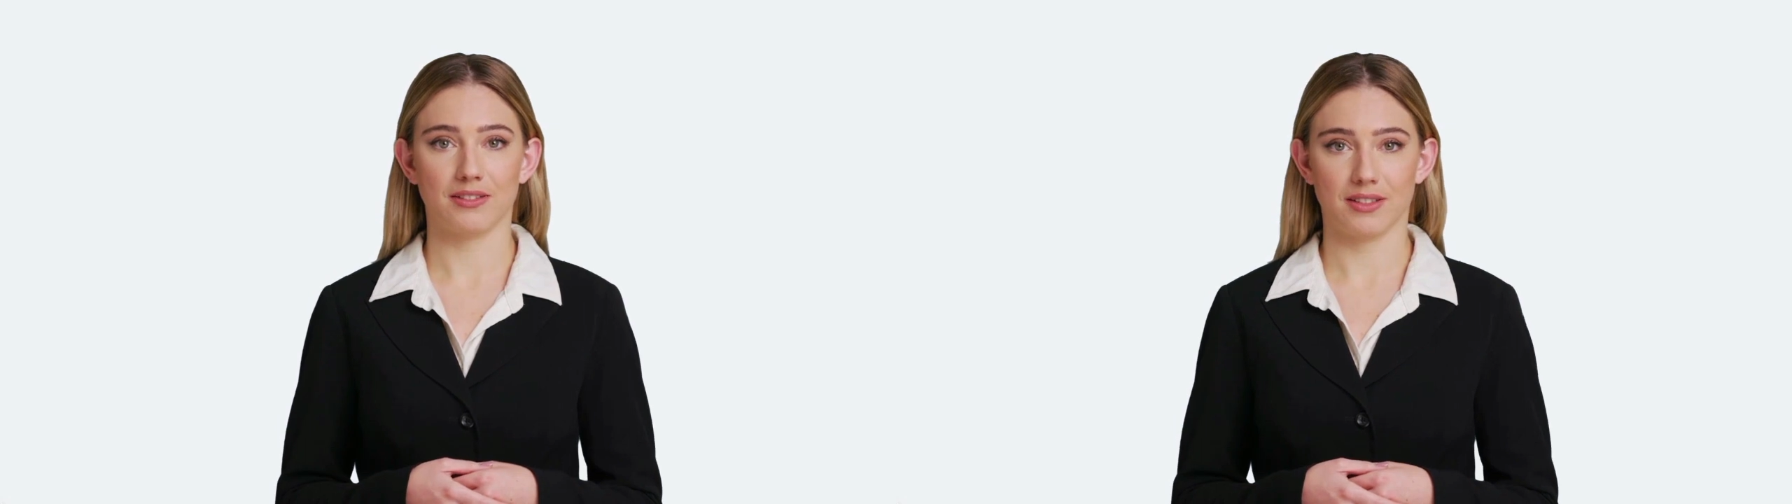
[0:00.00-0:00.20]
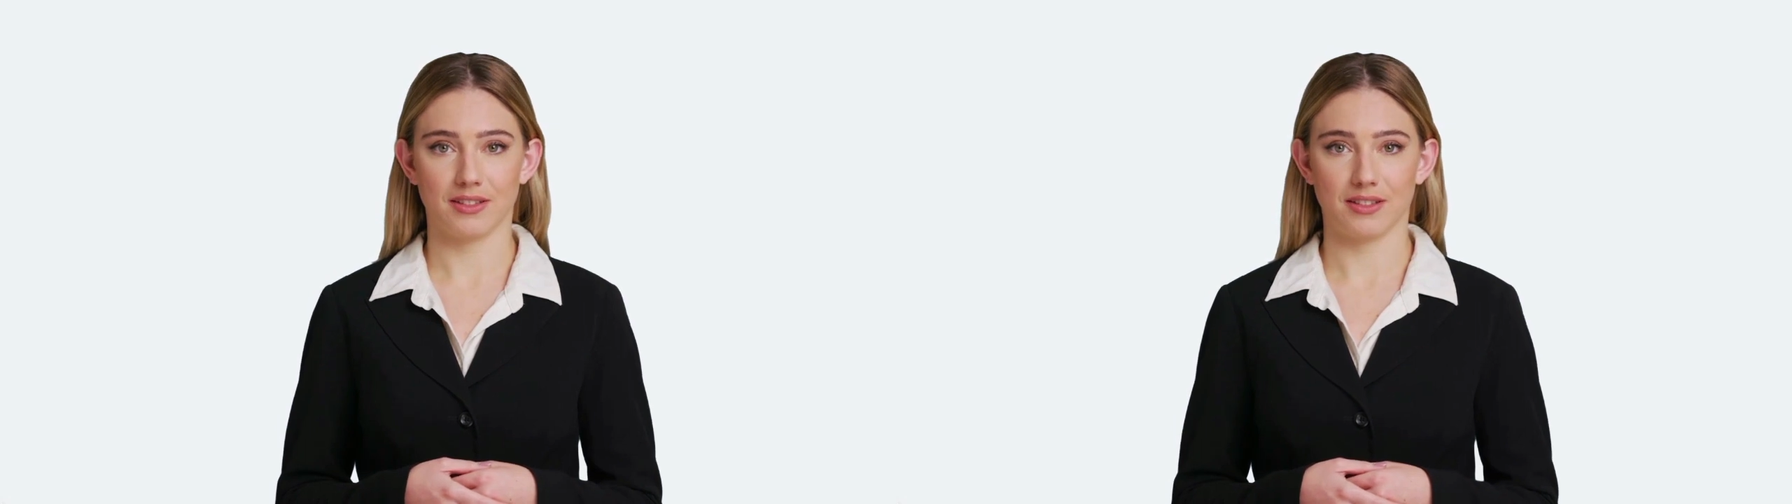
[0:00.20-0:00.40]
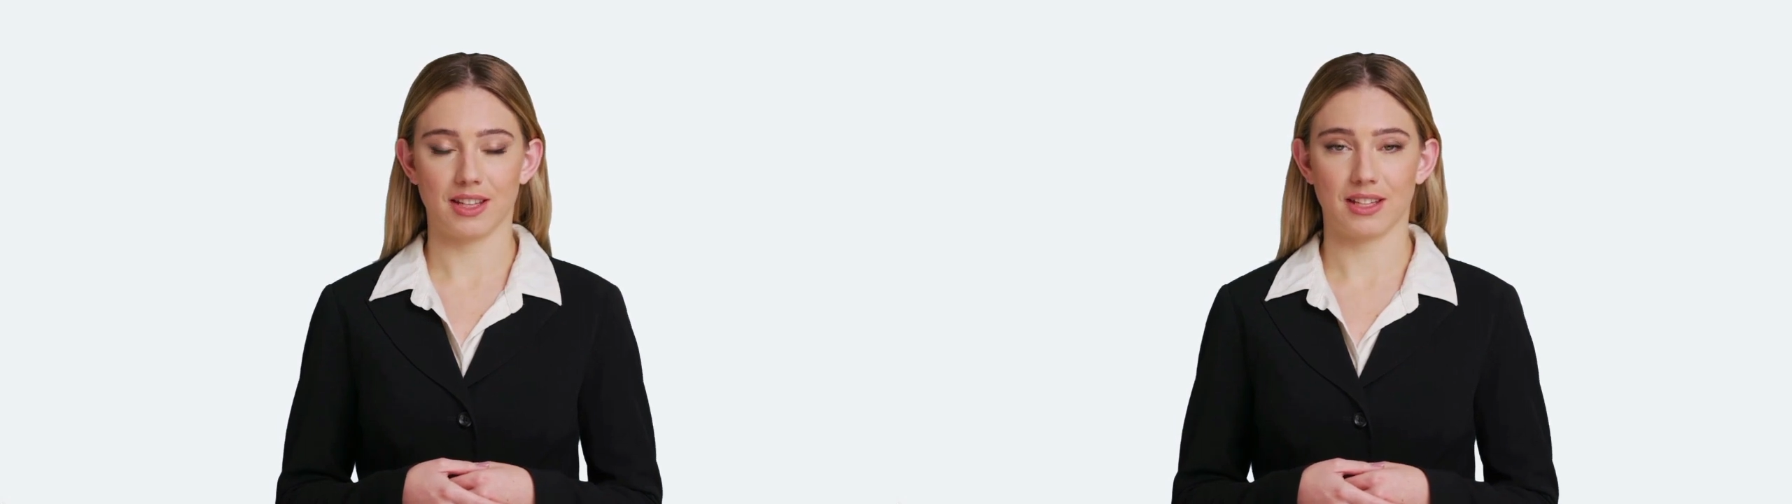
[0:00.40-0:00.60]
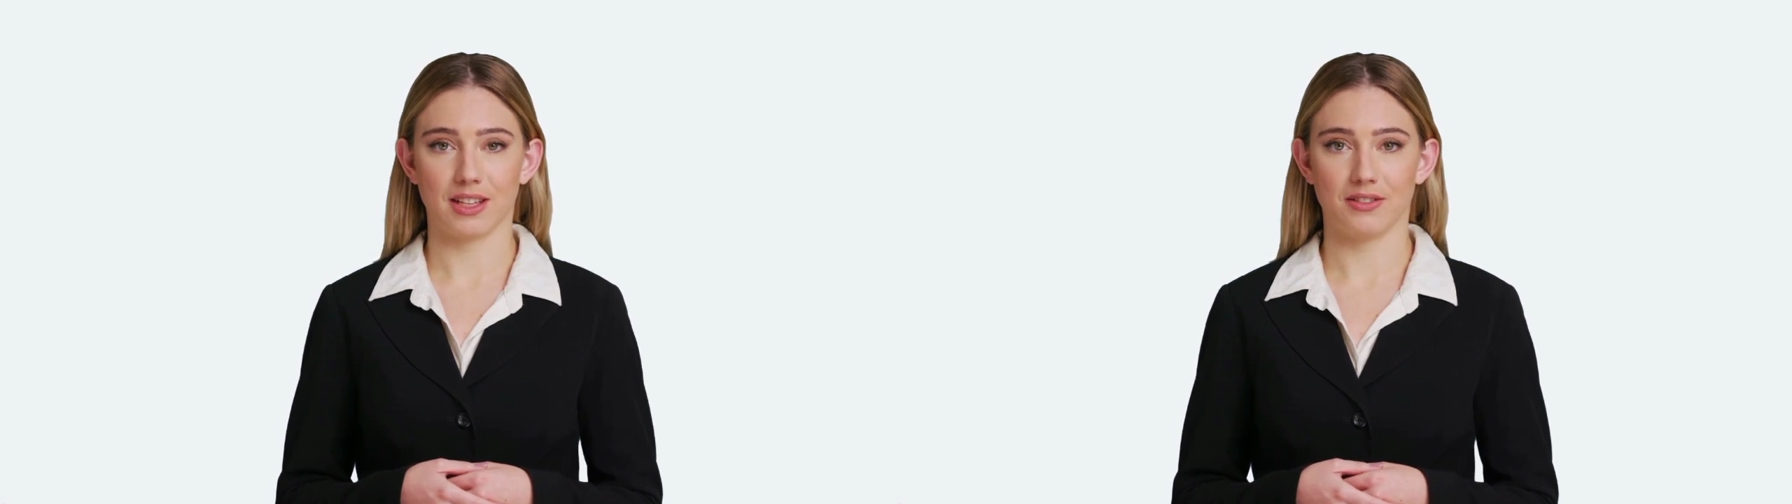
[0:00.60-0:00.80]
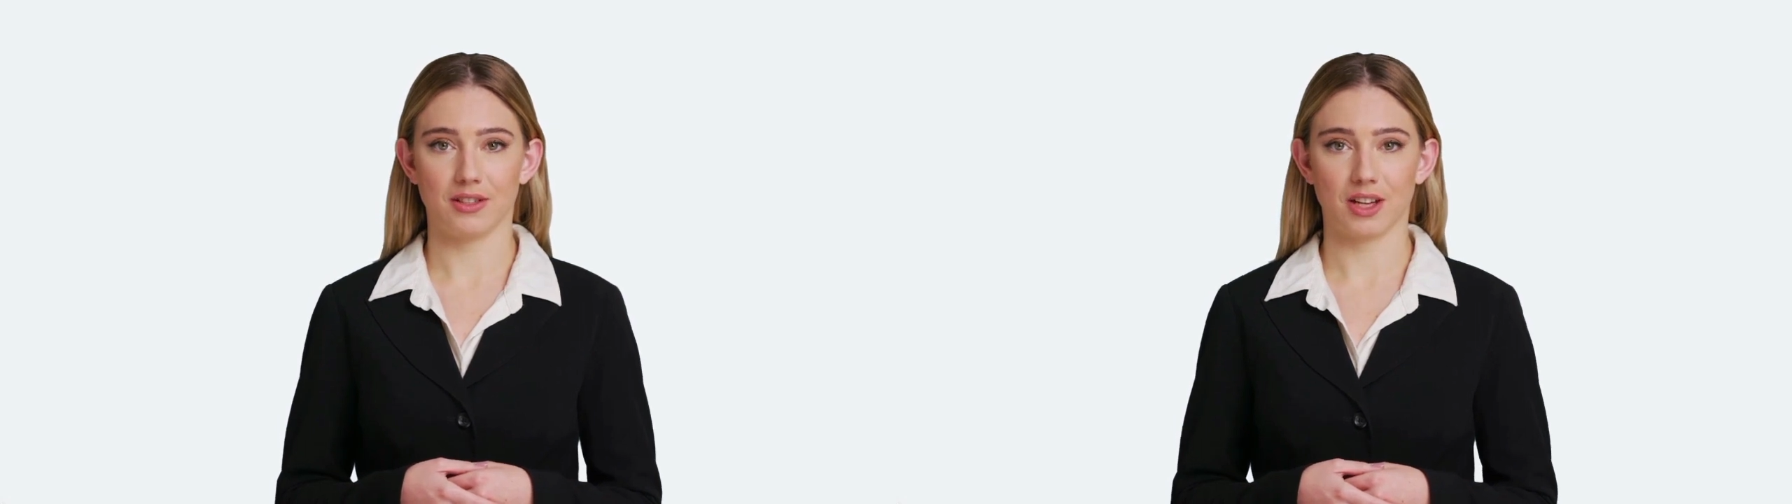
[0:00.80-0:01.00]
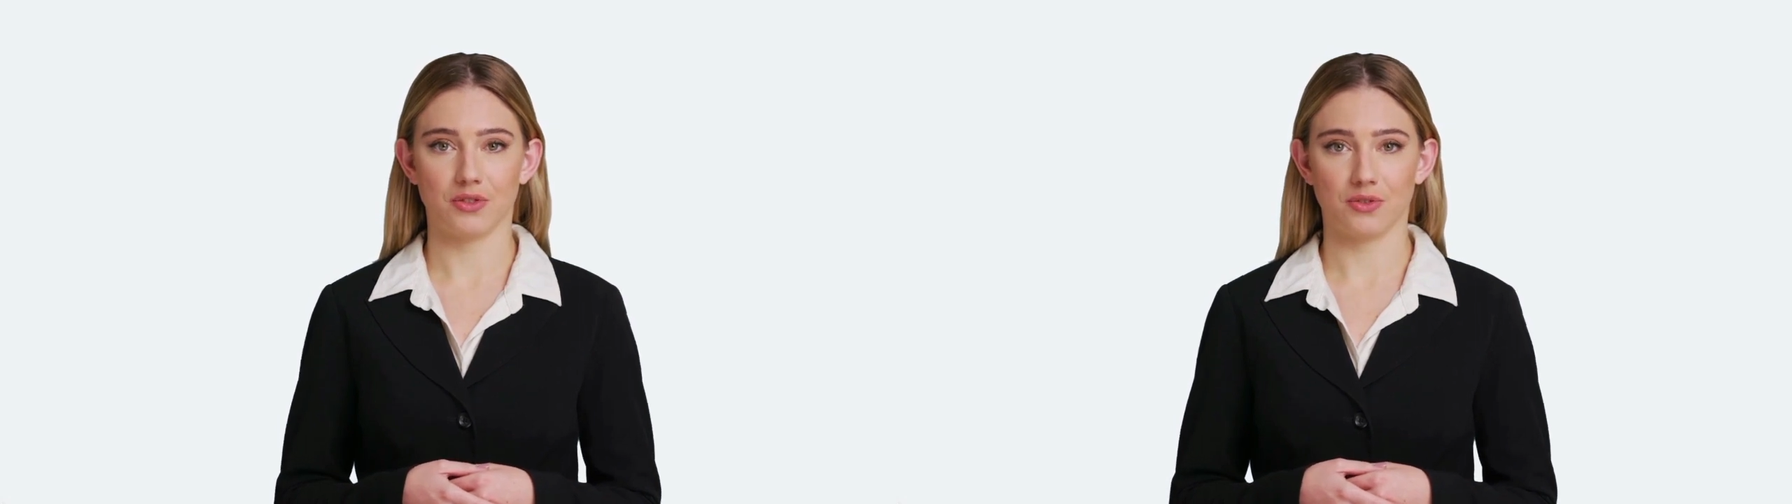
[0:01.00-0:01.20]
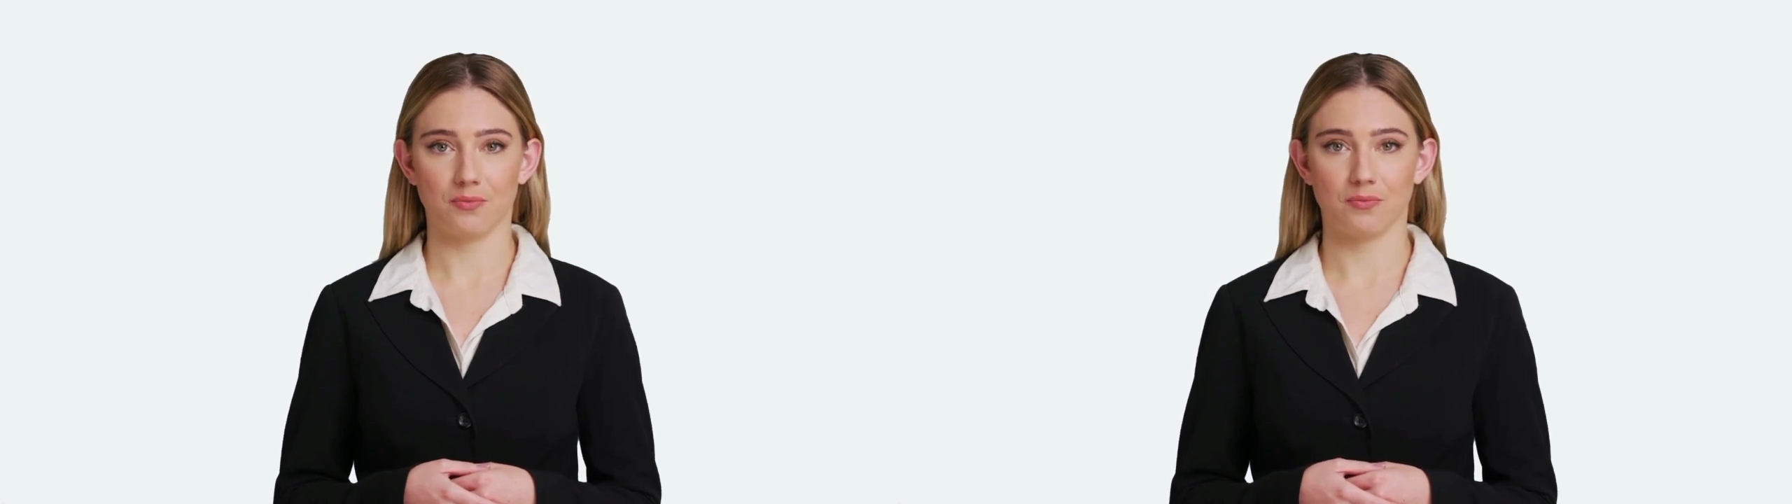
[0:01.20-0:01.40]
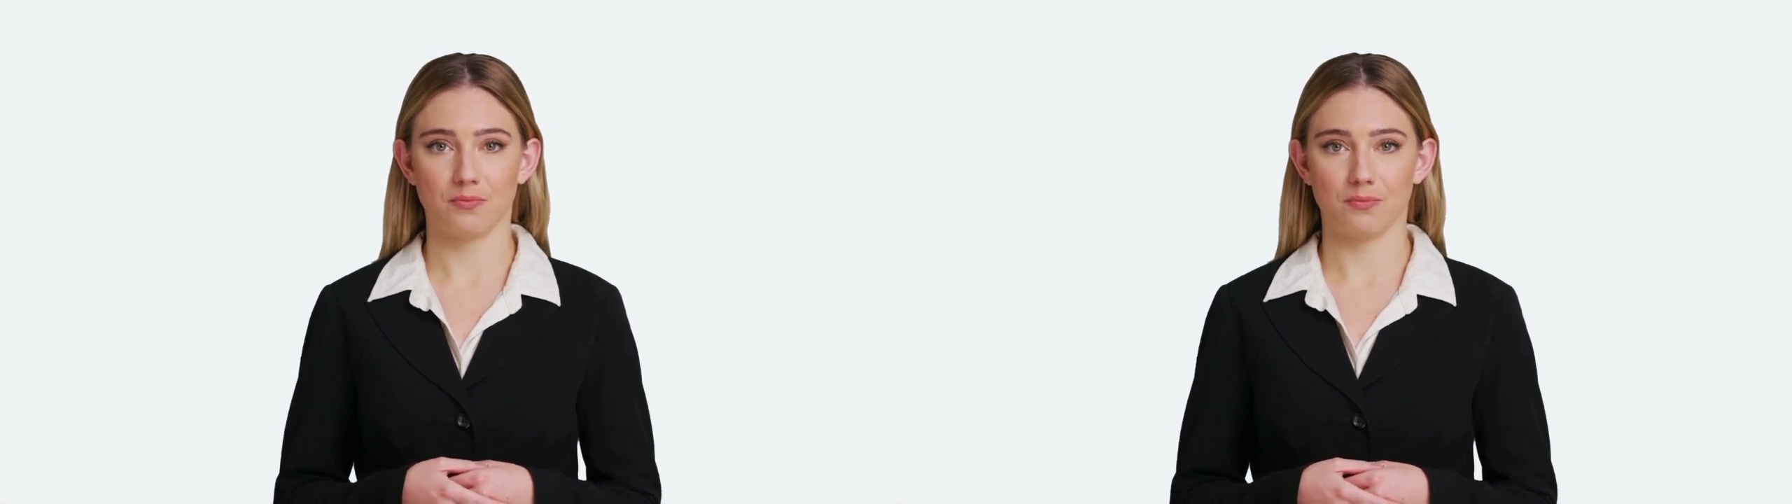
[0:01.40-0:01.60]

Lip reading: and listening in English.